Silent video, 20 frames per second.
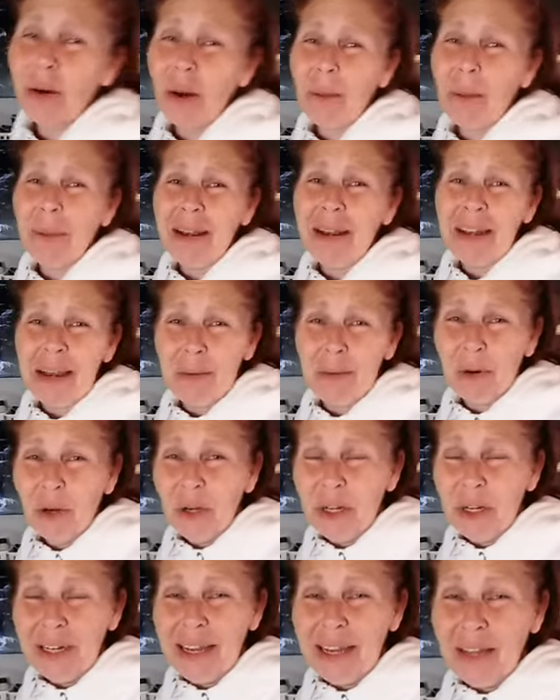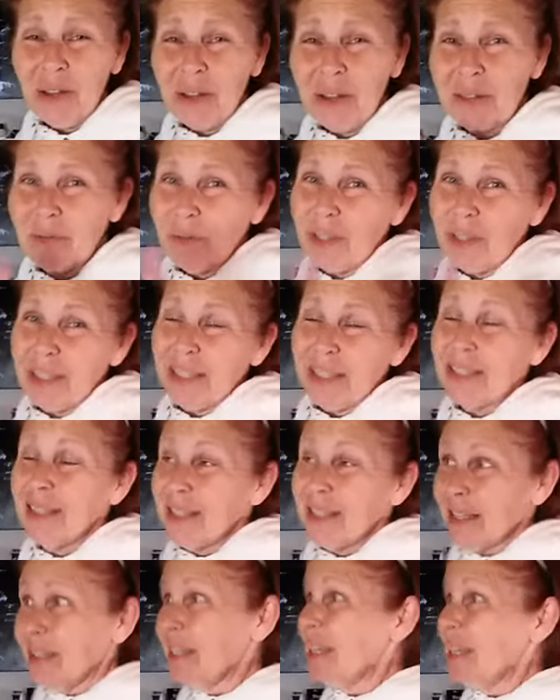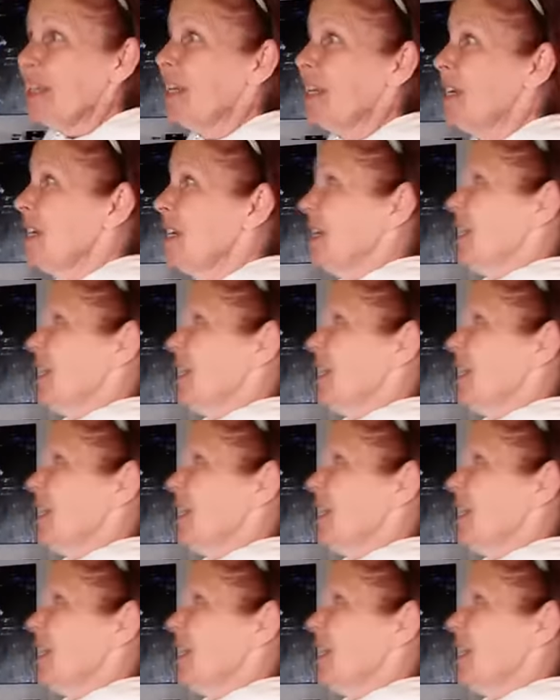around my neighborhood and I look really silly.